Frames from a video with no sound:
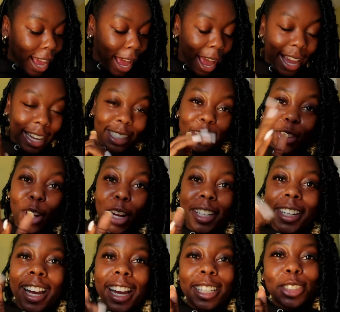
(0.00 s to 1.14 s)
ain't trying
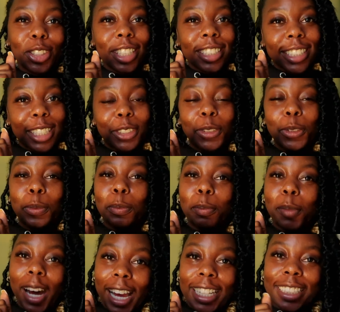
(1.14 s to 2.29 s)
to say too
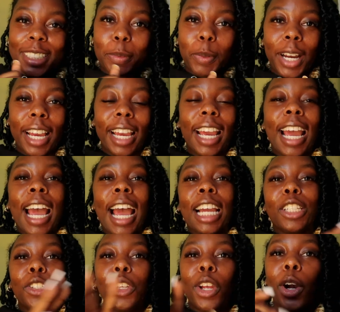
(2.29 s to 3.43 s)
much, but
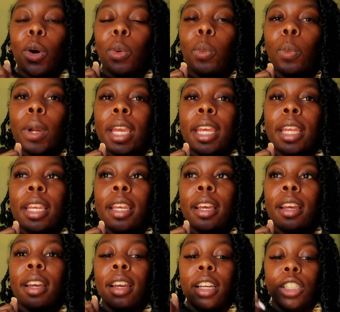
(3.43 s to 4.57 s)
you know, when
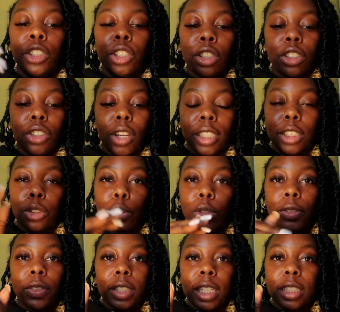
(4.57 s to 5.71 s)
you're trying to do
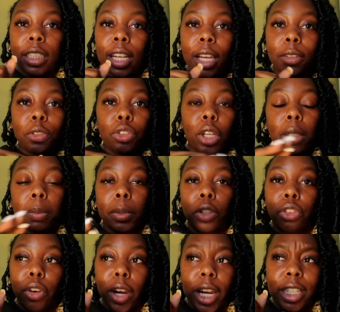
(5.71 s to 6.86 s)
different things in life, you're trying to
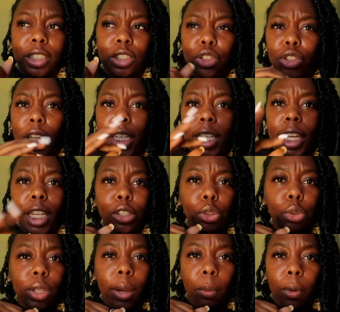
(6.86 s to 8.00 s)
progress, you're trying to get new
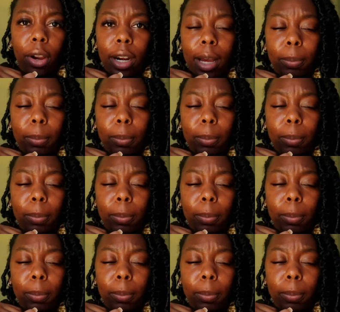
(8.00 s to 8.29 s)
networking